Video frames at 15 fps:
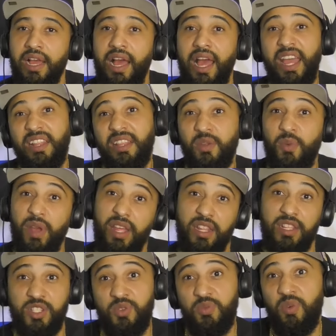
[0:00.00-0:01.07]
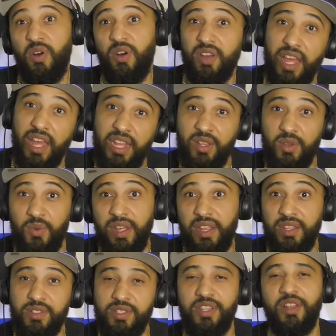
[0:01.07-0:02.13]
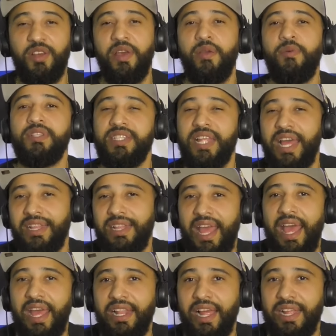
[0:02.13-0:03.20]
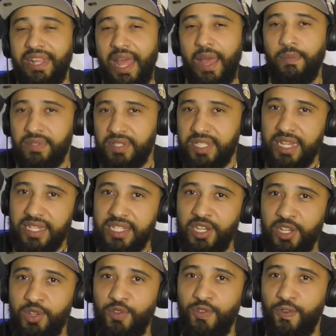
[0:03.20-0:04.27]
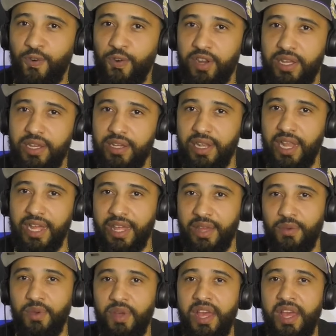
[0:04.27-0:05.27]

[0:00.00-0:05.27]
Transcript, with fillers: i hate the way that you walk i hate the way you you know it was like that like that section of euphoria like it